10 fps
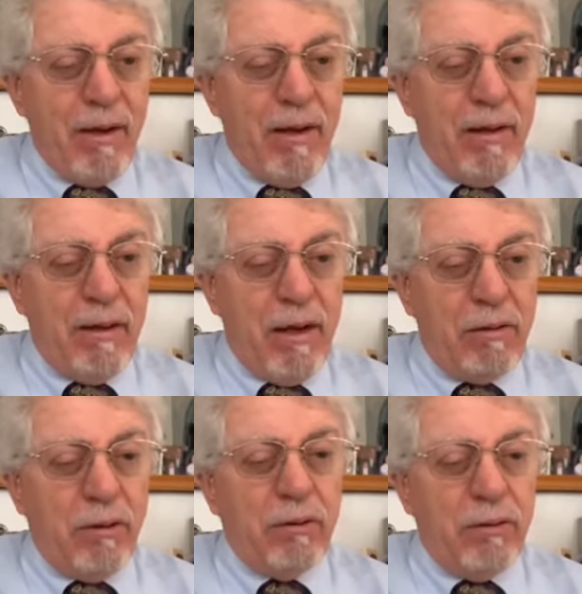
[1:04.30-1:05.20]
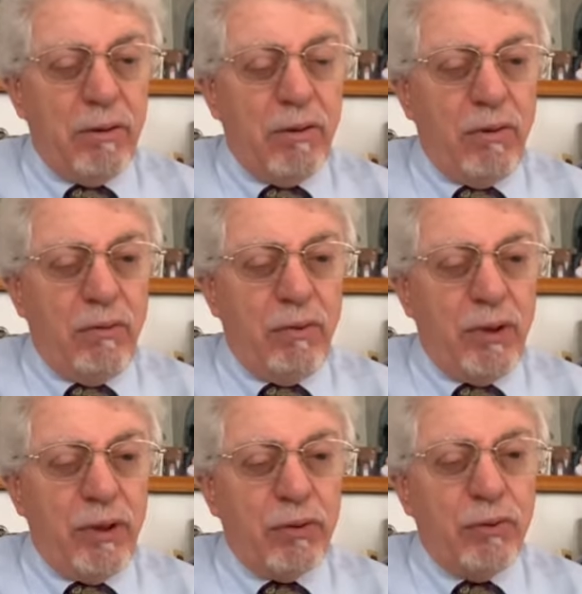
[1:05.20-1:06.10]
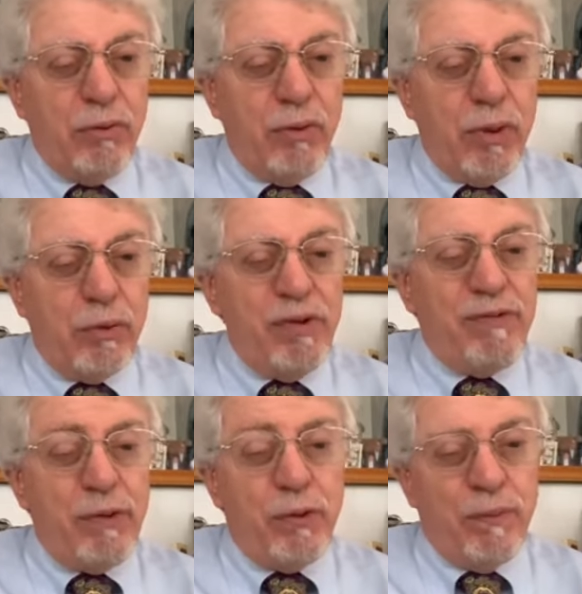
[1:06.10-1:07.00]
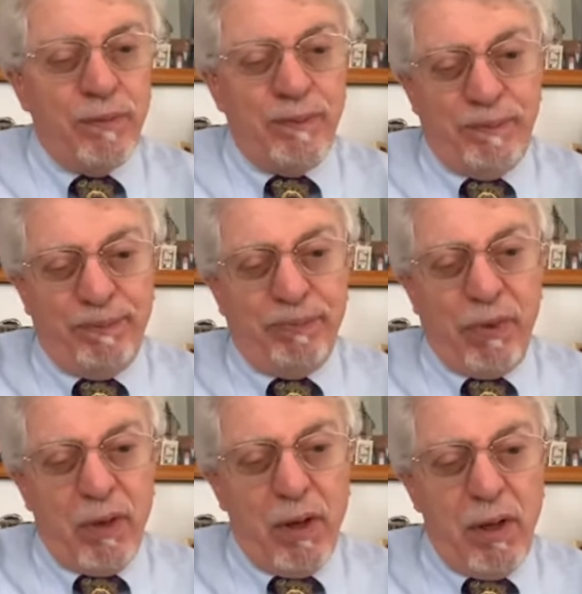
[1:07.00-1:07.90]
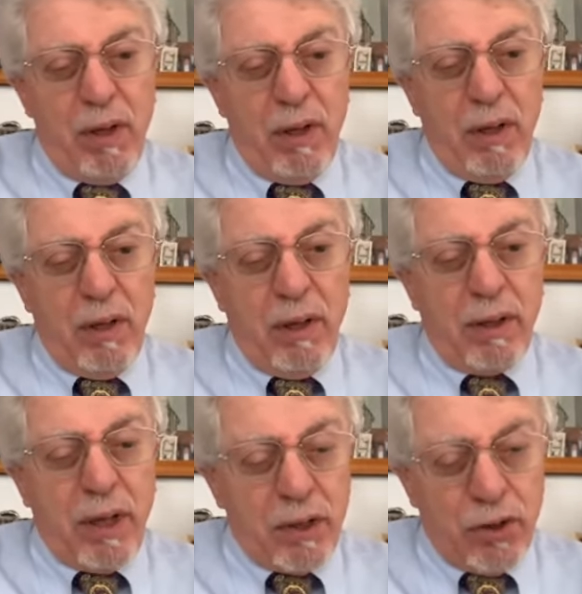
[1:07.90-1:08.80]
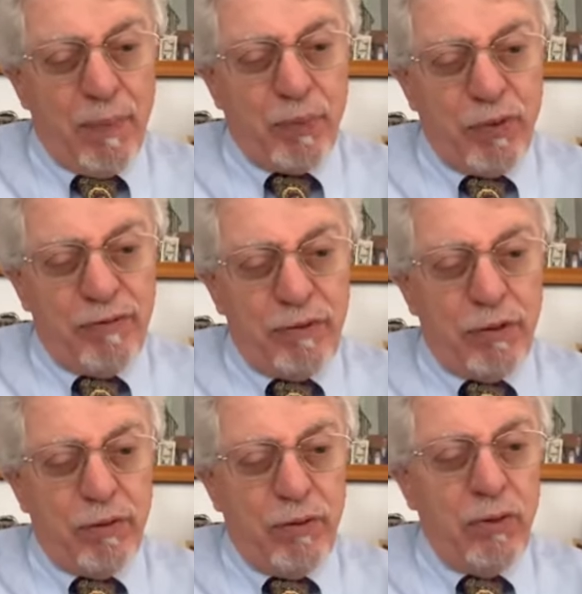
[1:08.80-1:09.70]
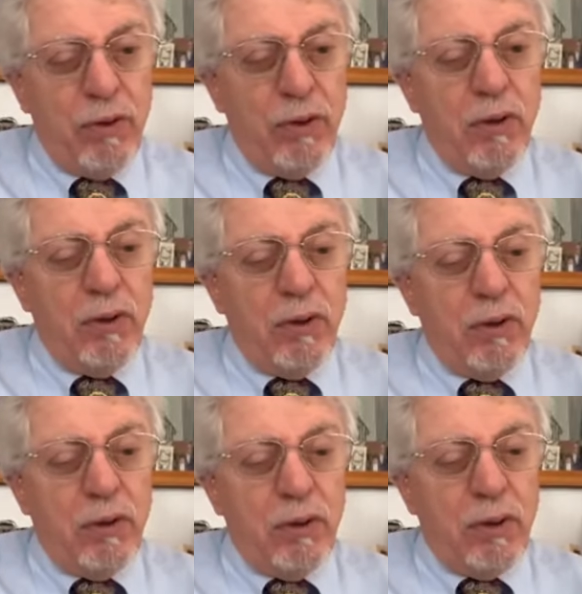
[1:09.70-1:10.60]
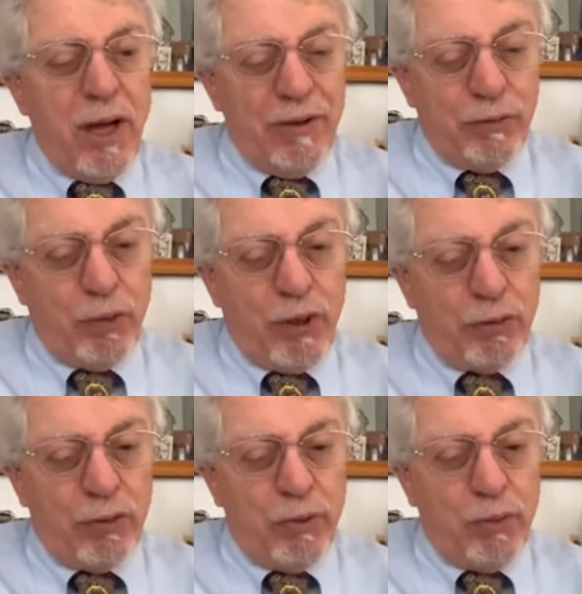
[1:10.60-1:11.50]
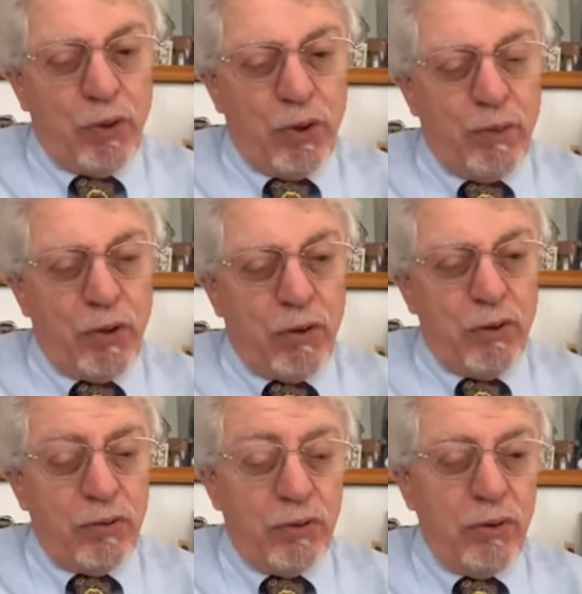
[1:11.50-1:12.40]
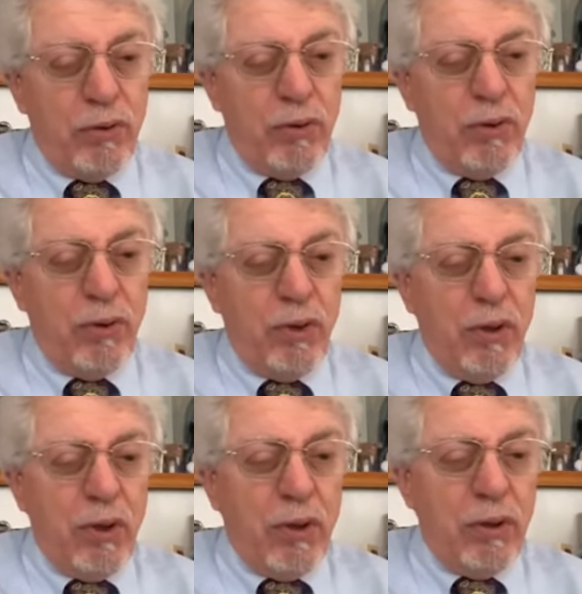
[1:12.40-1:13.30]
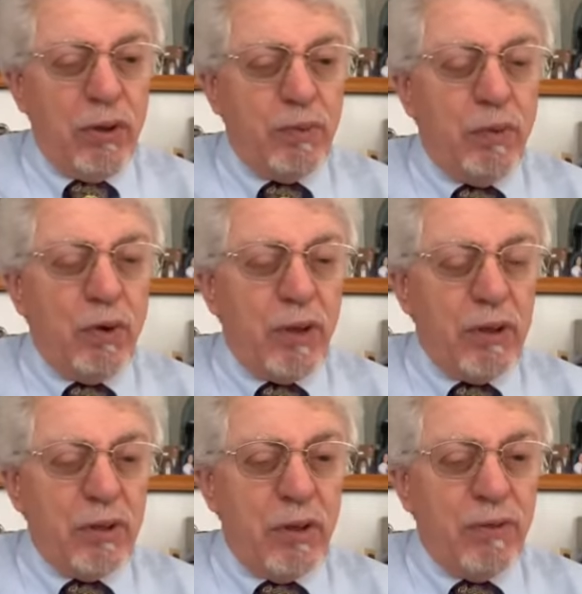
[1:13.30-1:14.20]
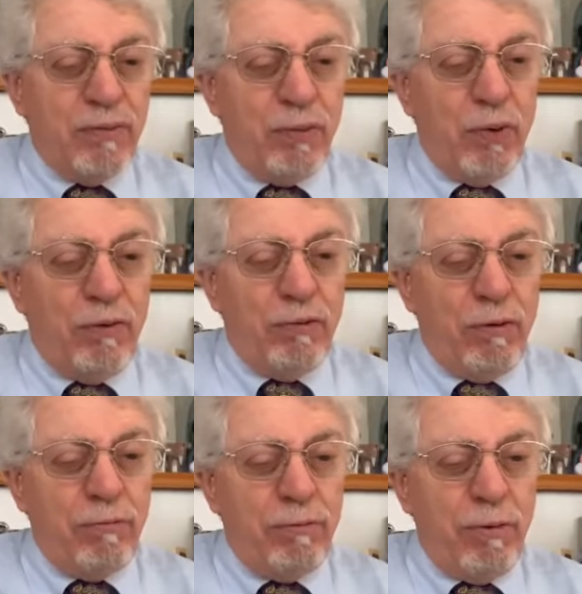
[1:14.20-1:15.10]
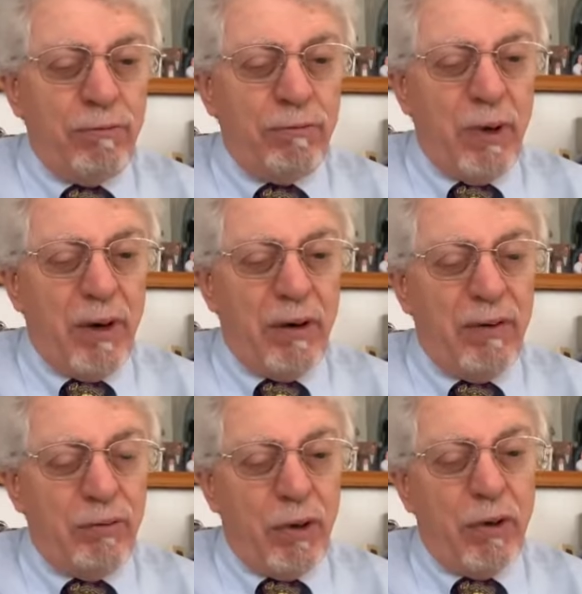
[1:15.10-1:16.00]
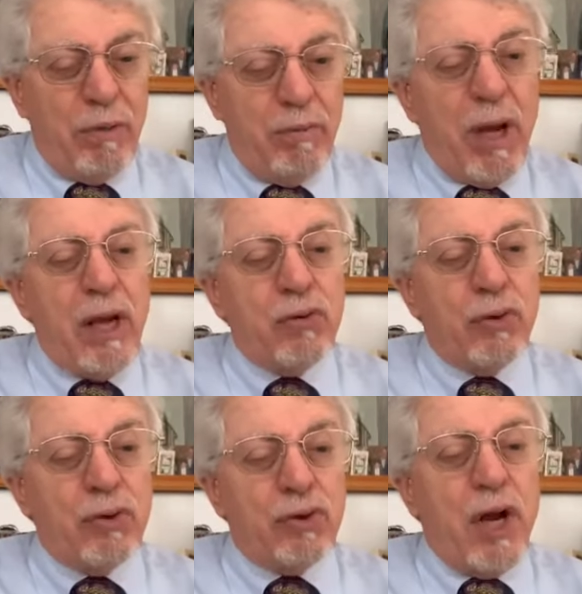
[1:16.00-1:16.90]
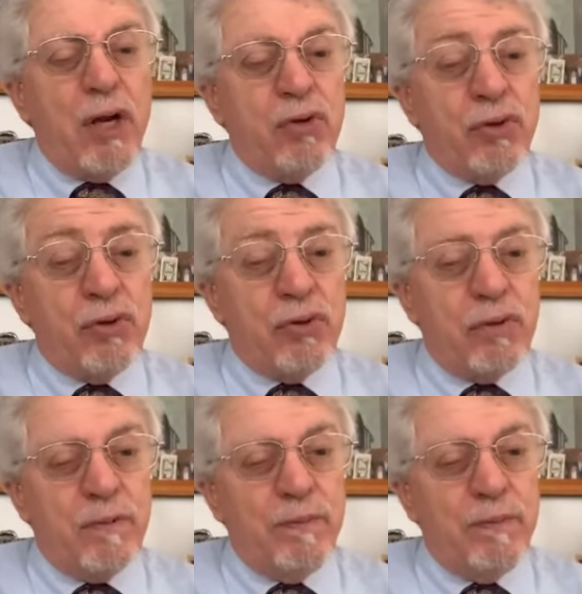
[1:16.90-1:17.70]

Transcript: And I thought, you know, we need to do a review, a catch-up review halfway through the book, because this book is full of very, very major changes.